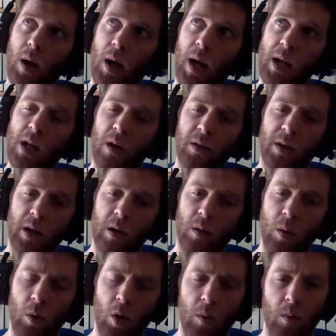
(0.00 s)
8, I think,
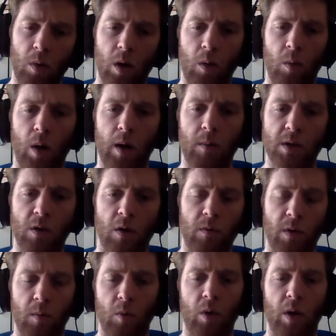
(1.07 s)
when I weighed myself in
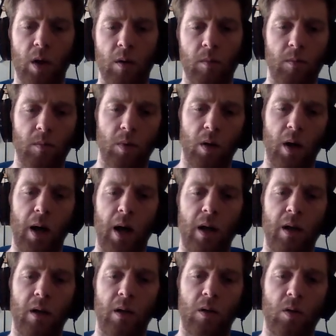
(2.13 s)
the morning, but I
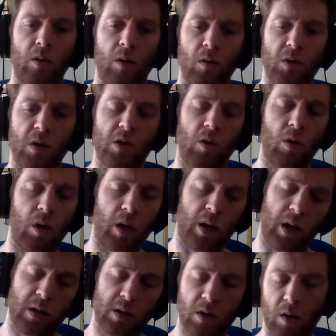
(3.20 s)
hadn't gone to the toilet
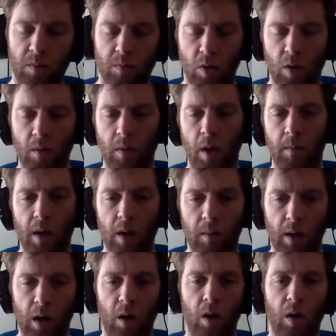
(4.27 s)
yet, so it probably might be a little
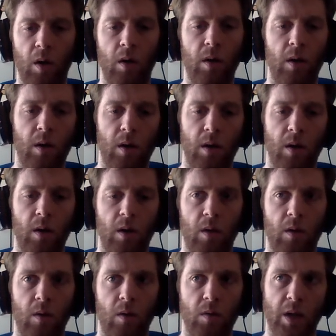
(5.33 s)
bit lower.
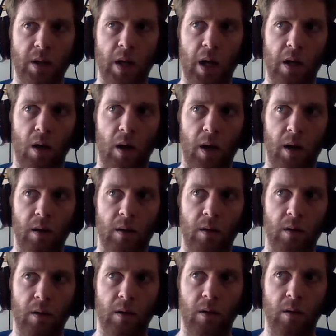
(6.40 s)
Like 10.9.
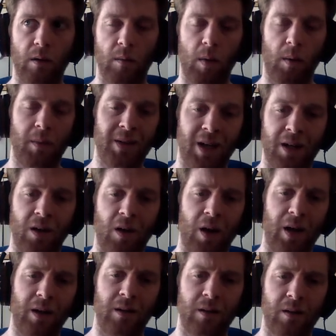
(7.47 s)
I'm
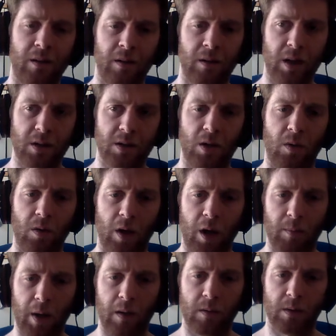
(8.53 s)
10.9. 10 stone 9
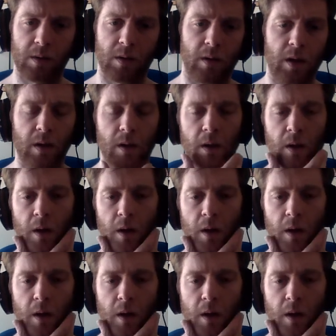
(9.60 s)
pounds, I think.